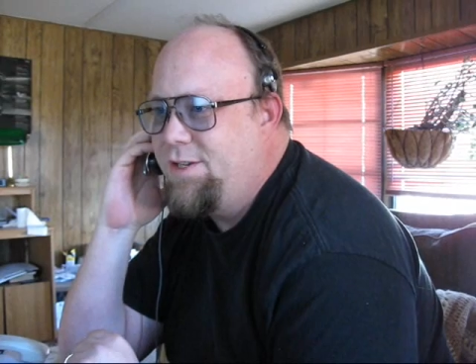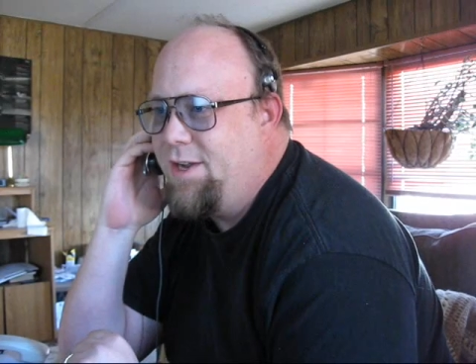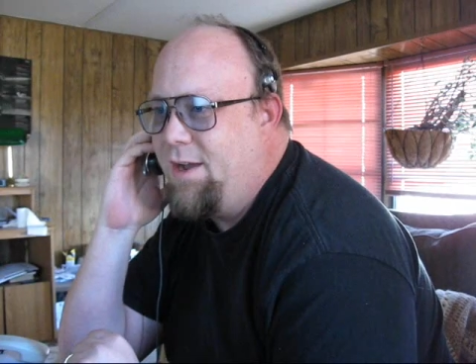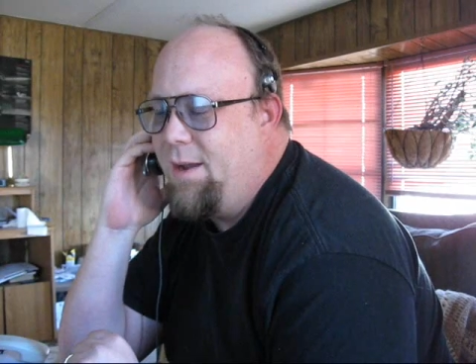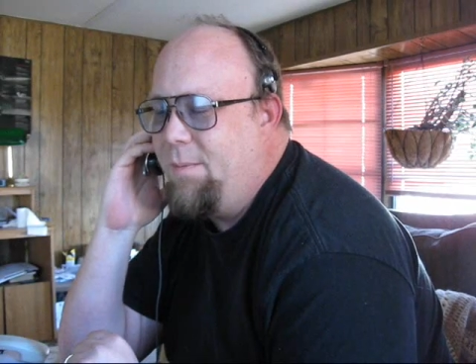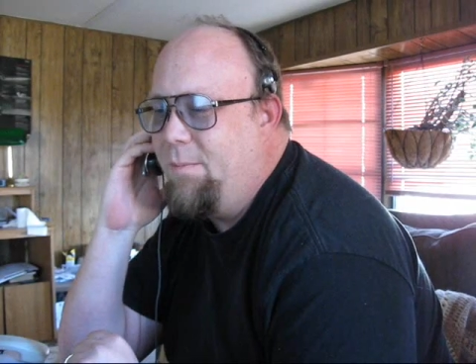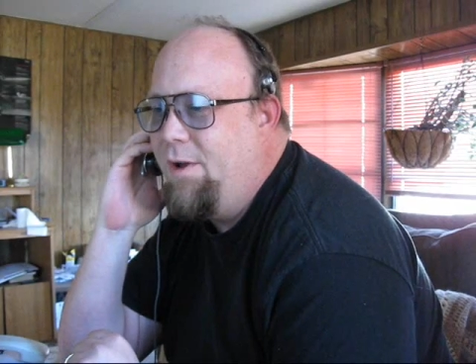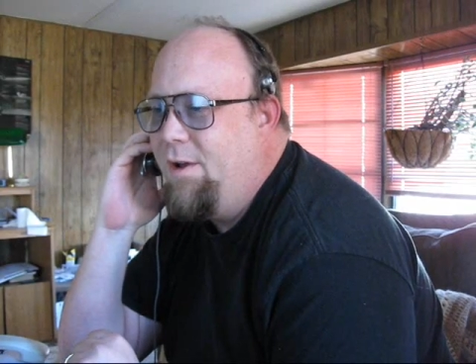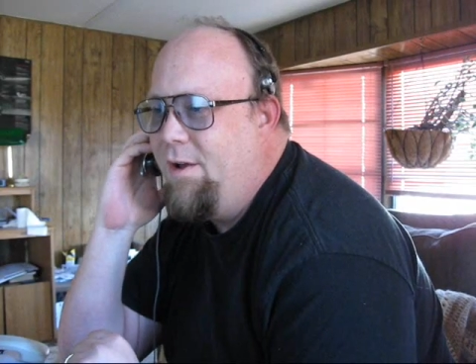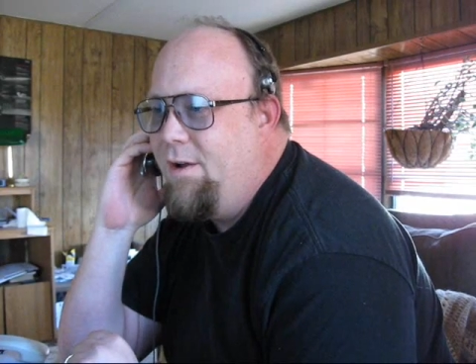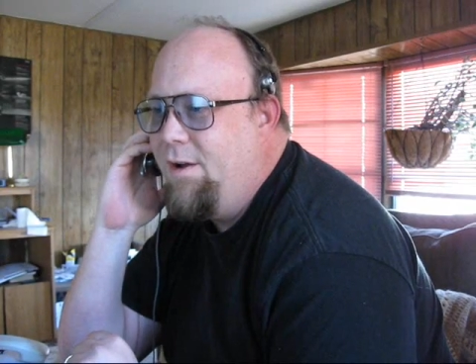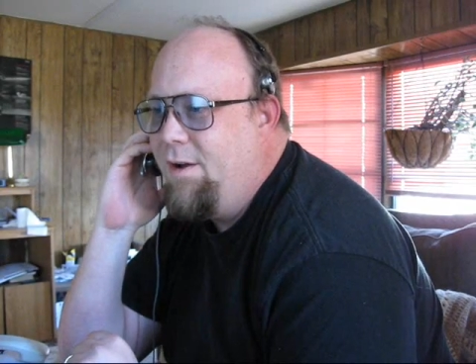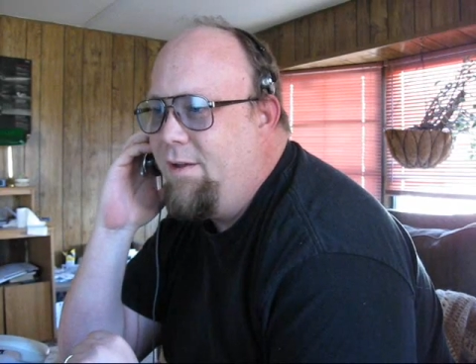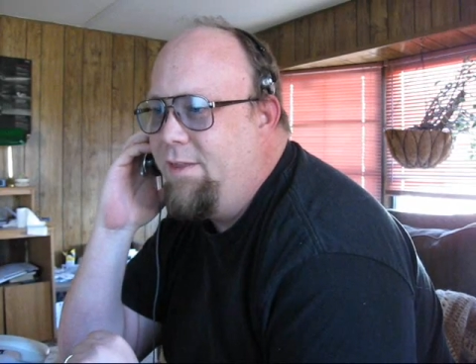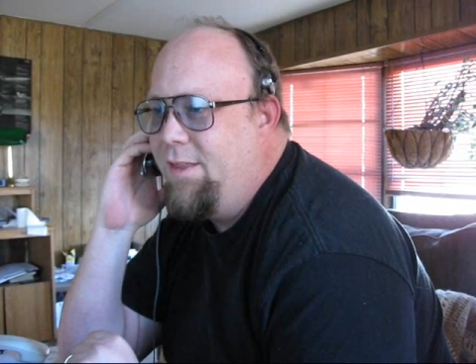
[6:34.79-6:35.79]
Eastern
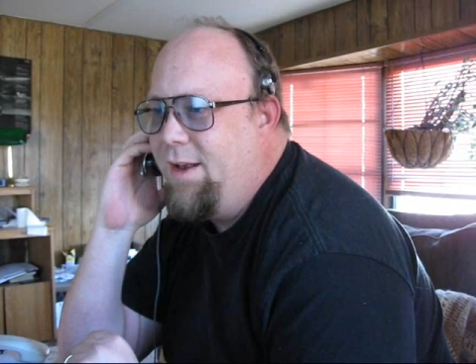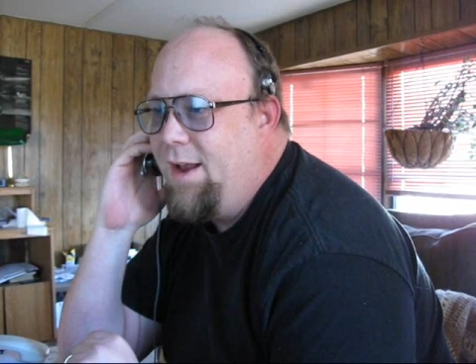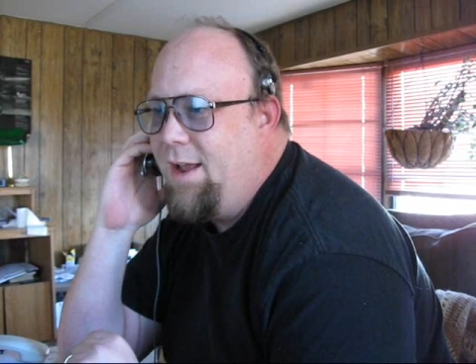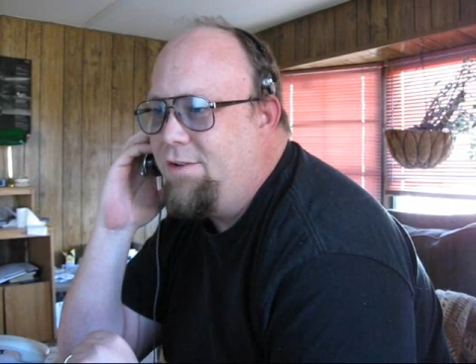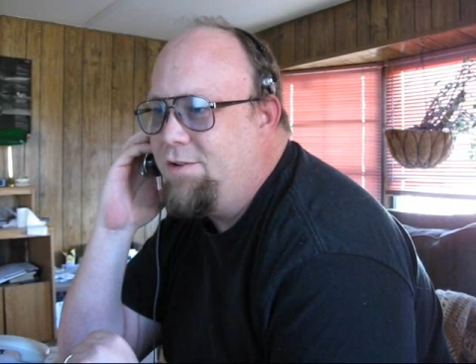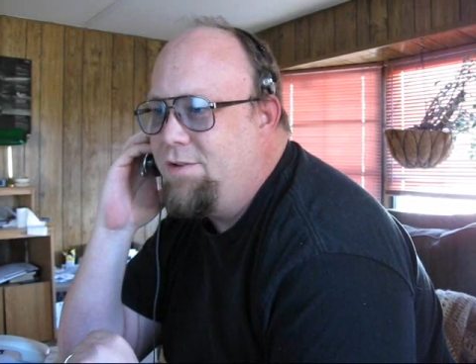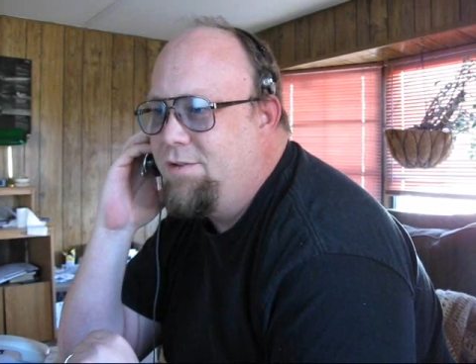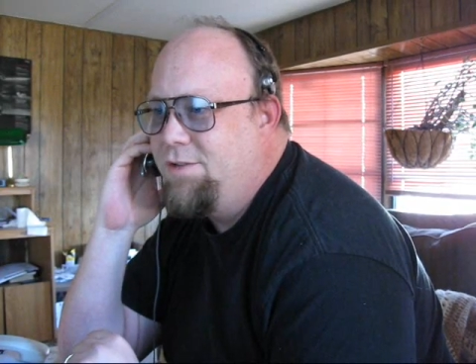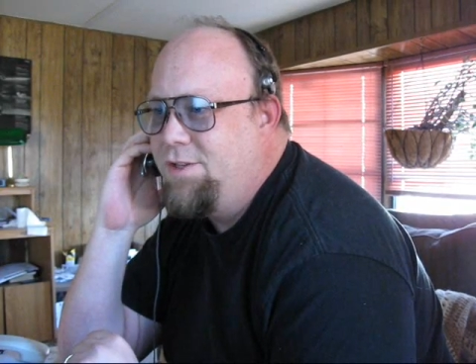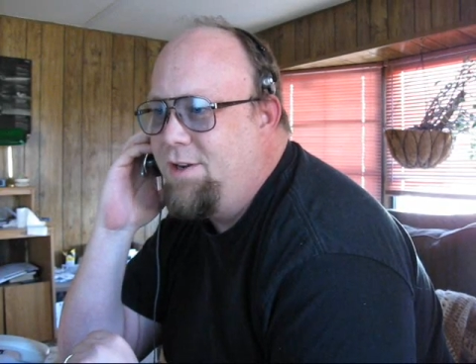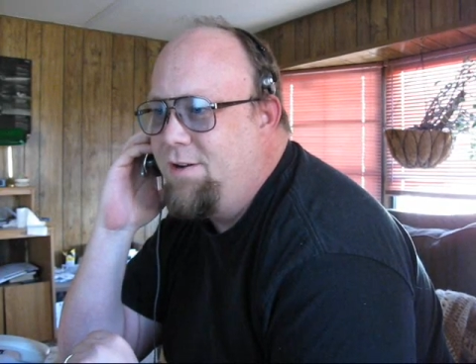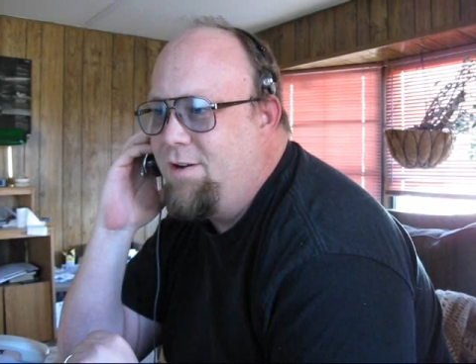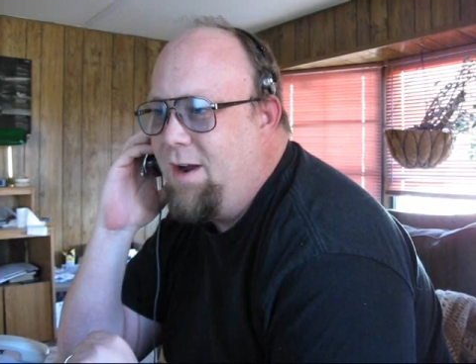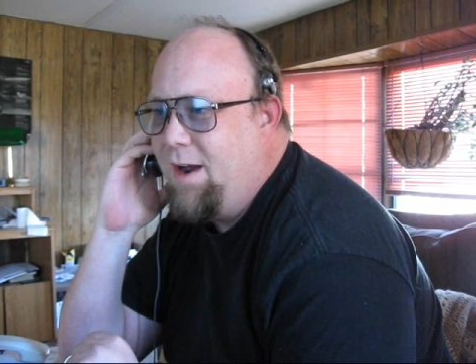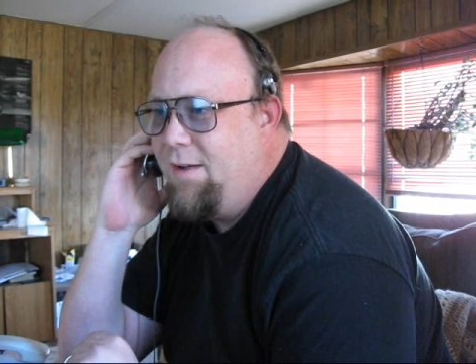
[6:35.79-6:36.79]
Time on the
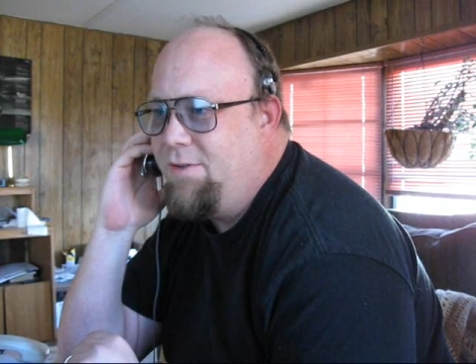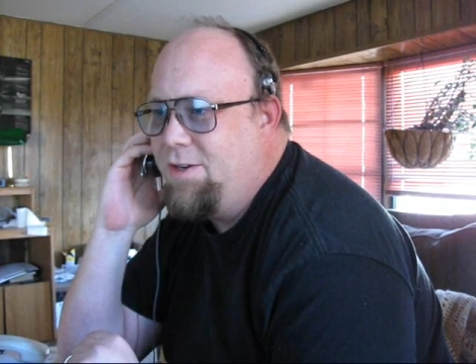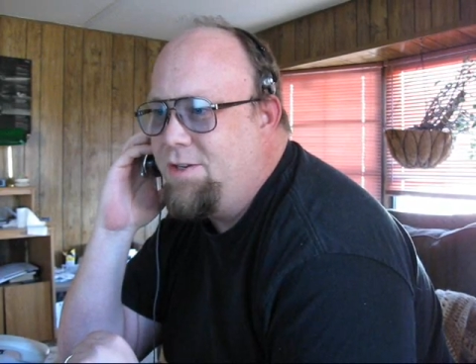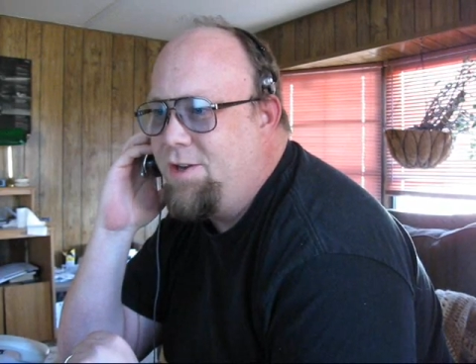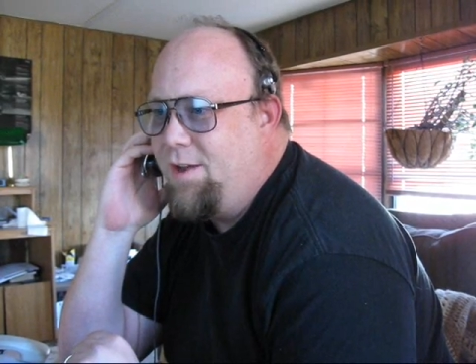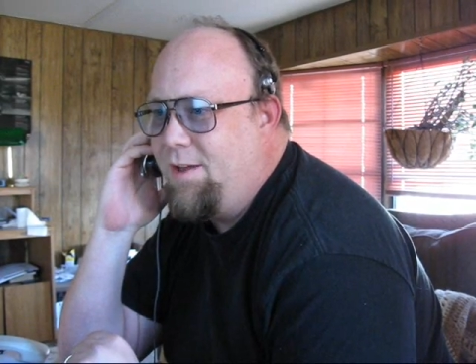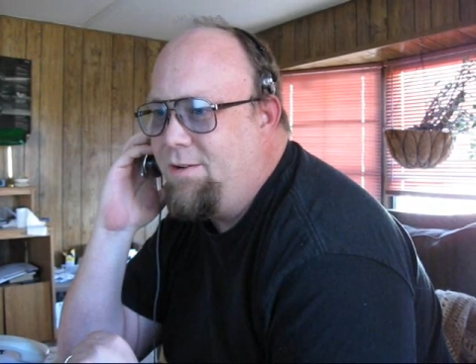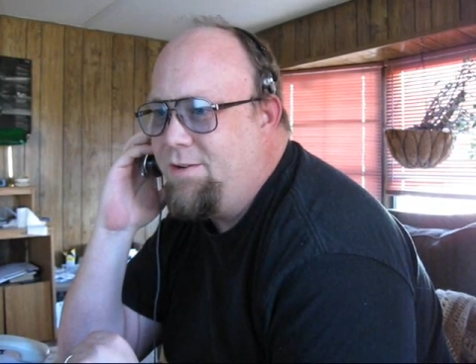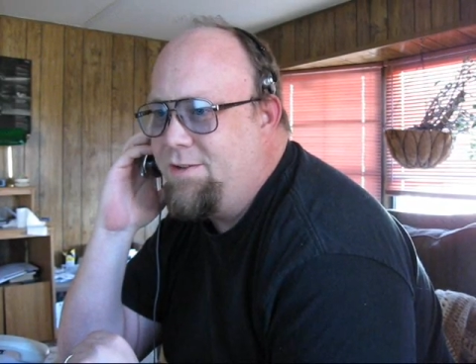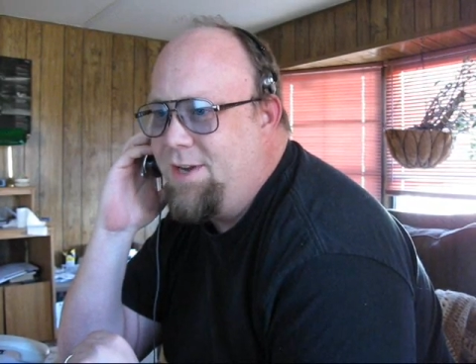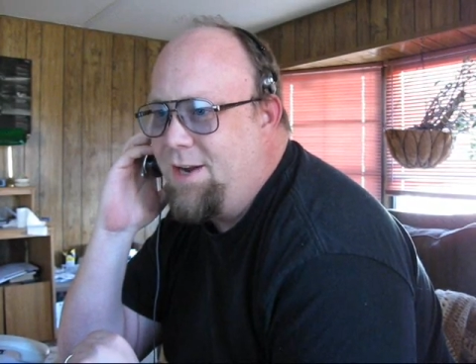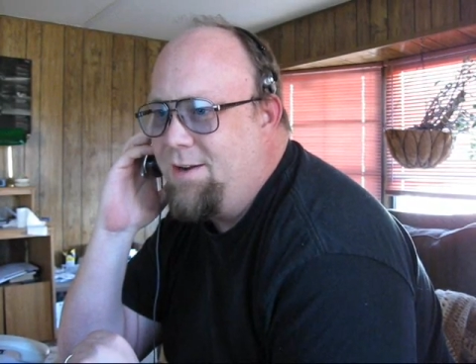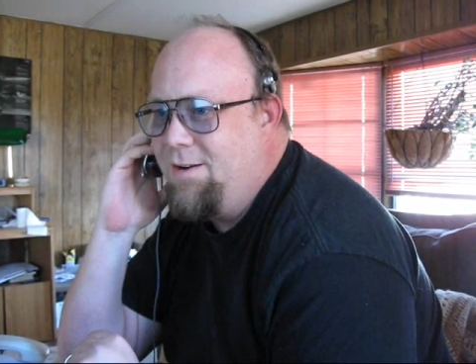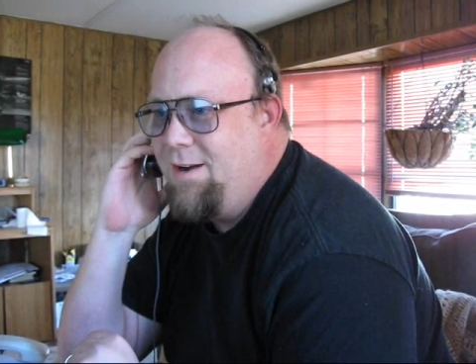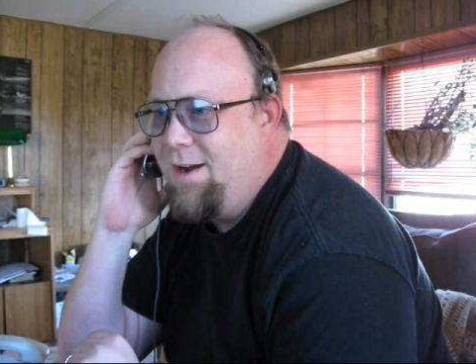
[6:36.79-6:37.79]
National
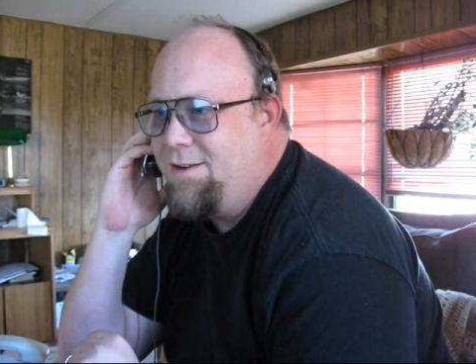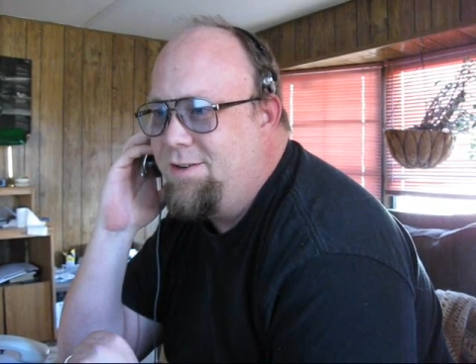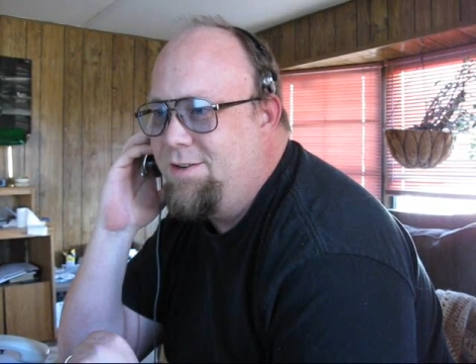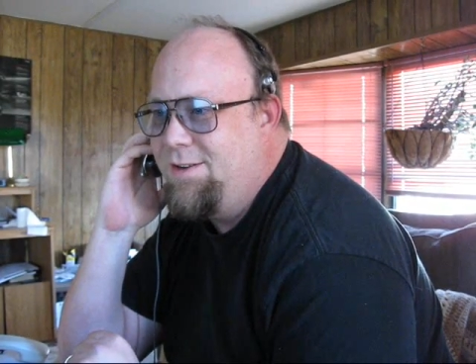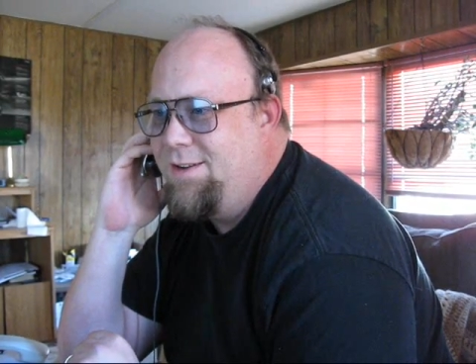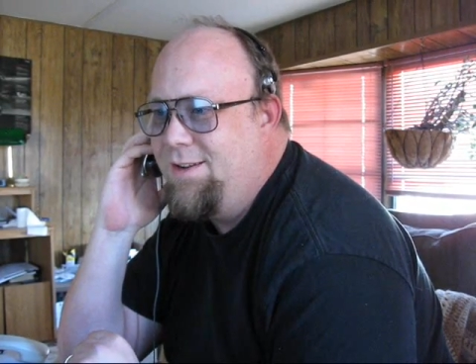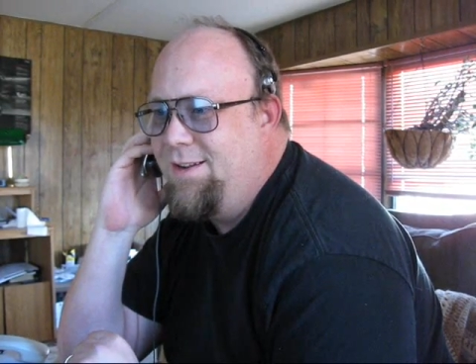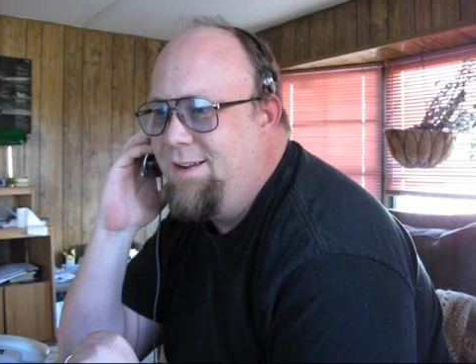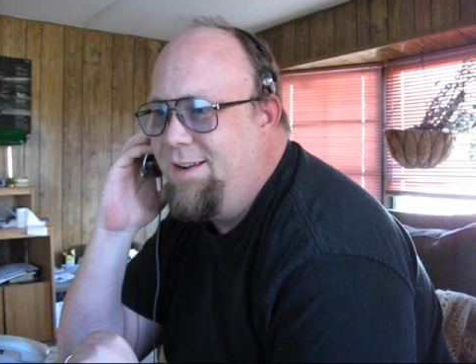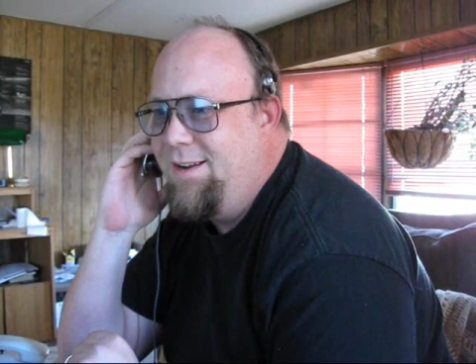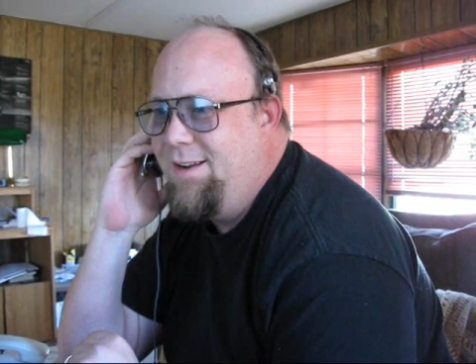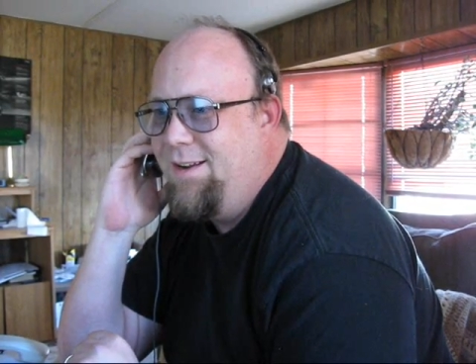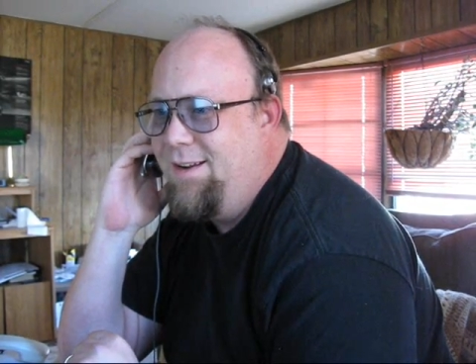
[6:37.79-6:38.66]
Geographic Channel. Is that correct?